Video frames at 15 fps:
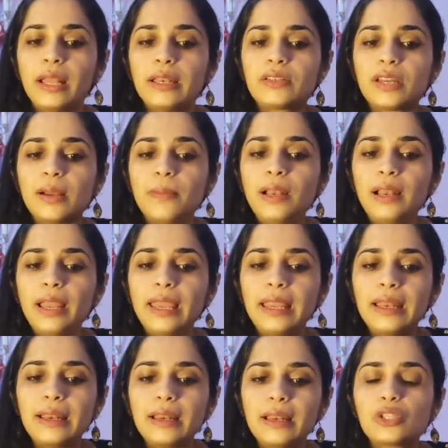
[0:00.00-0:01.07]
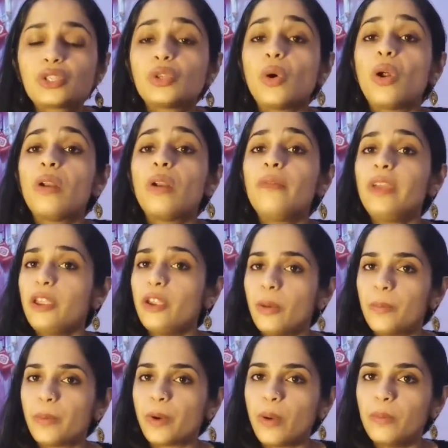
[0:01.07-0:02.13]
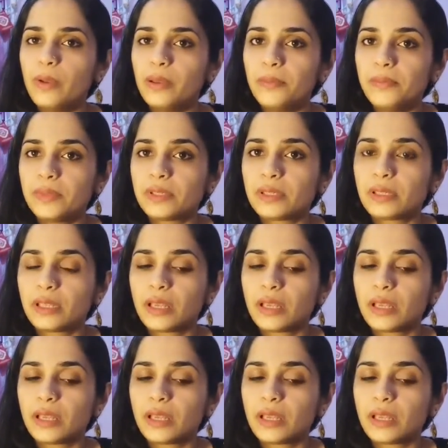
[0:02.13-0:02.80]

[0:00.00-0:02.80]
trouble in solving your problems,